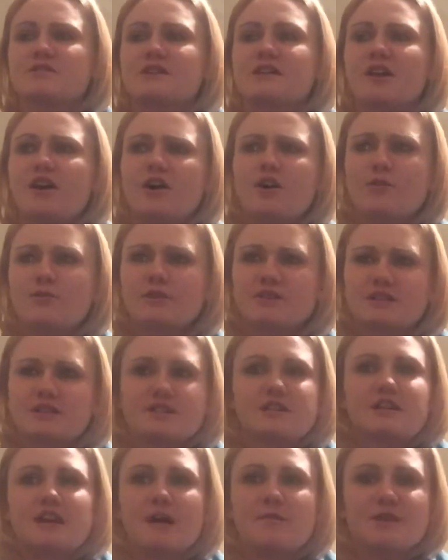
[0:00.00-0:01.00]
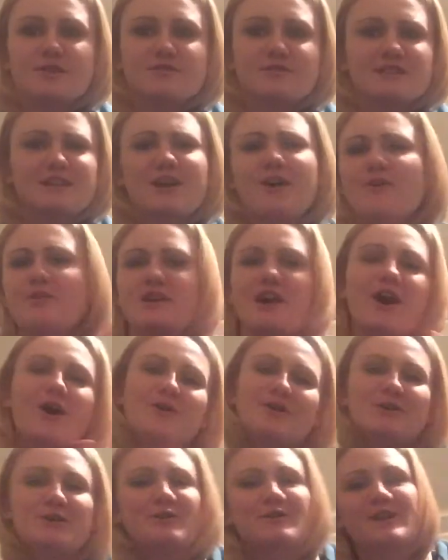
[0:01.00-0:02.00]
Like, oh, well, does she come here? I was like, oh no,
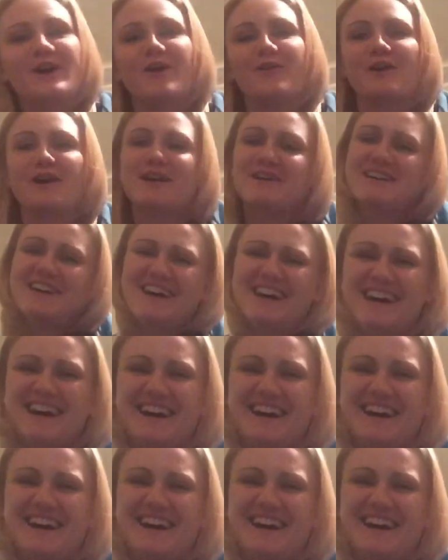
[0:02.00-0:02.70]
you don't know her.